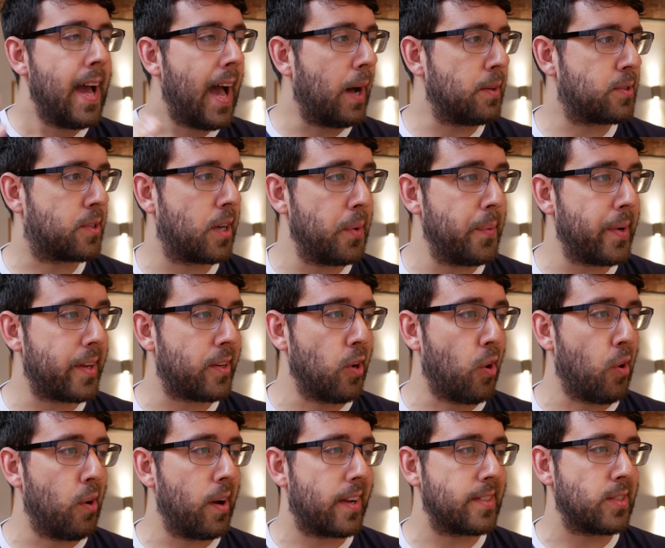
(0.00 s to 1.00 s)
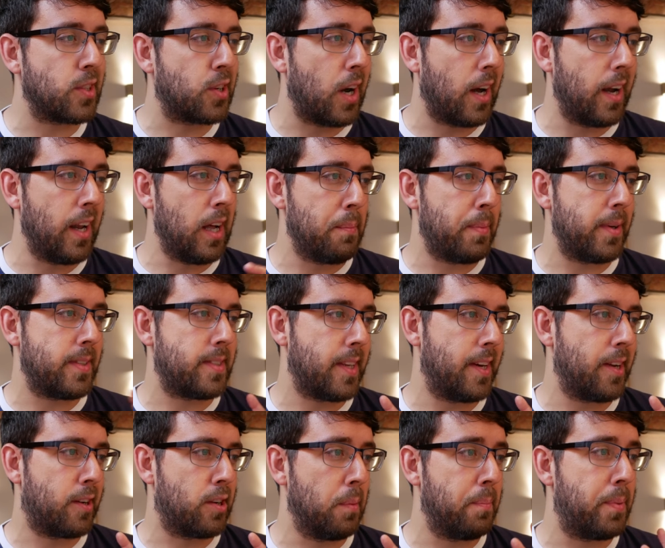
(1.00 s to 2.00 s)
I was going to ignore it because I got a little bit
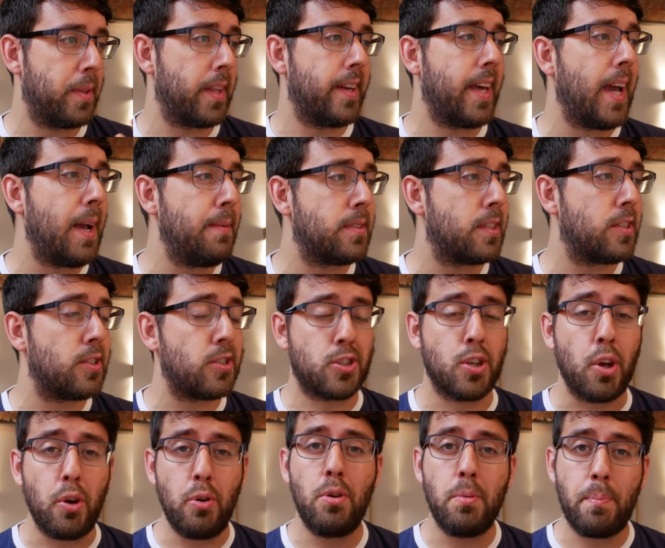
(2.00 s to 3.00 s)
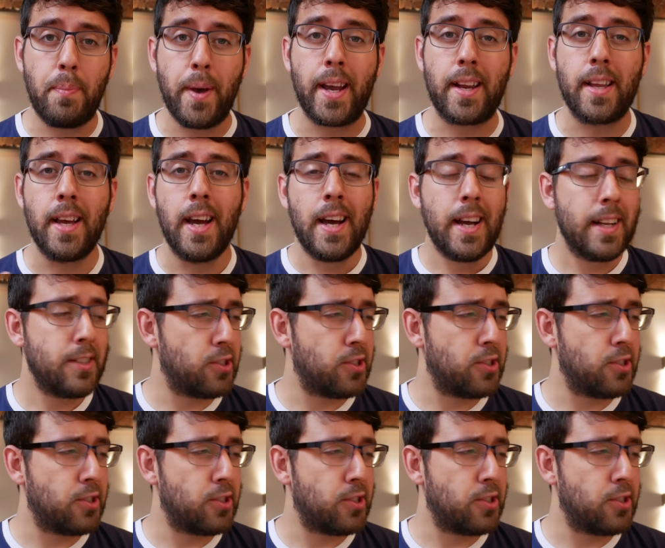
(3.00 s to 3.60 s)
cynical, but the names are just too big.